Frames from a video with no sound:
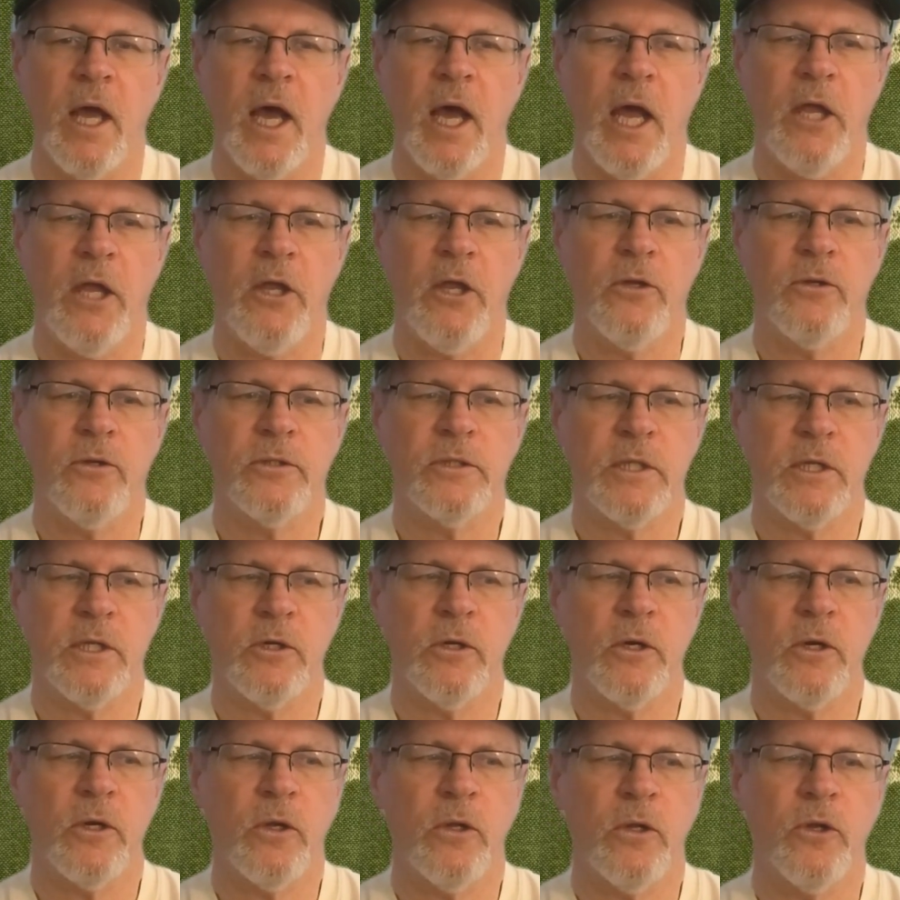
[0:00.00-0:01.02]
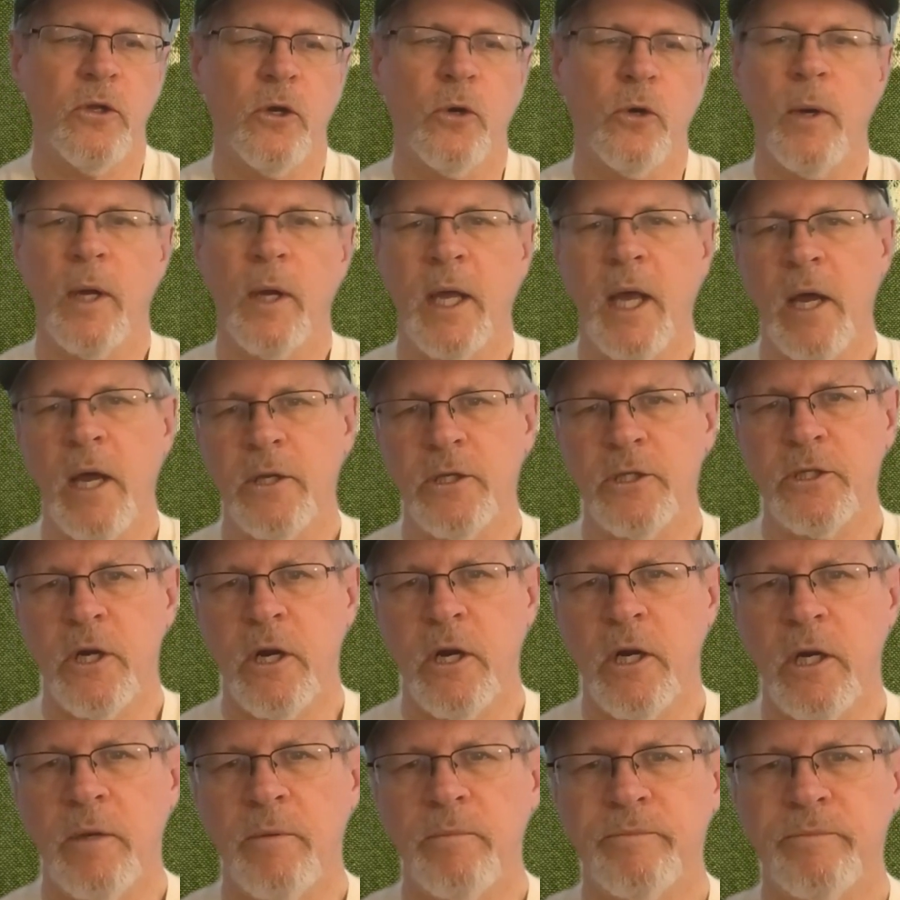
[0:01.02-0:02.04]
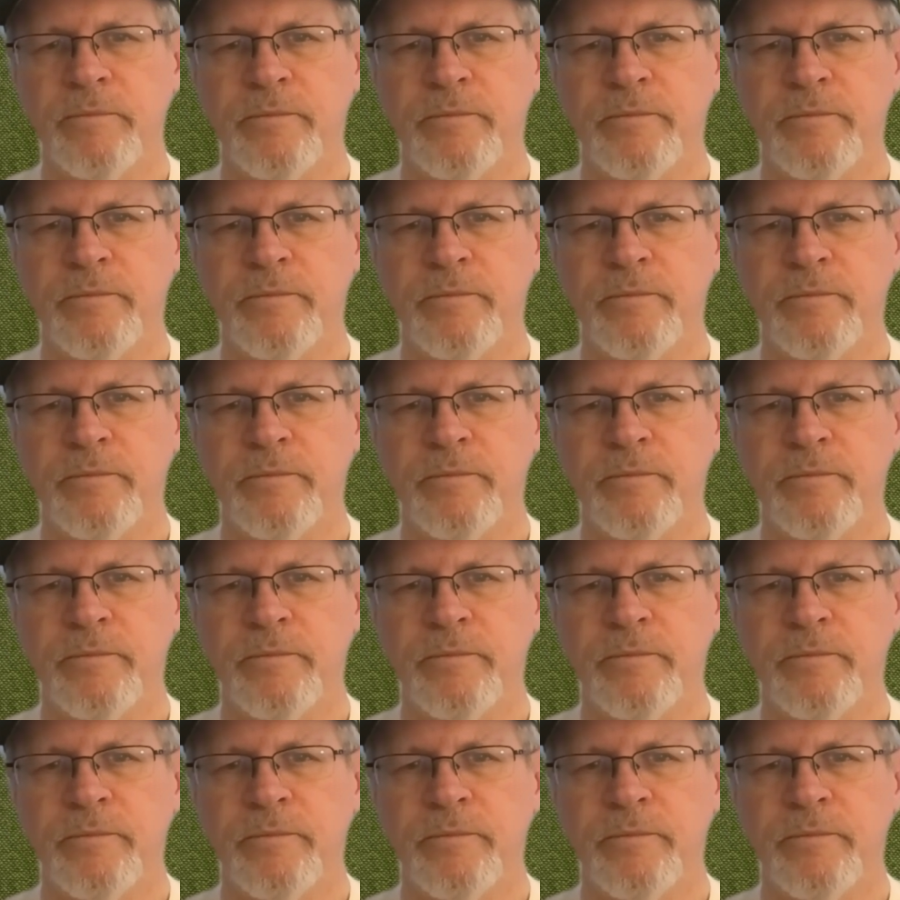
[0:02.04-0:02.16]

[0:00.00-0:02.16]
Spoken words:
I used their quick out chart.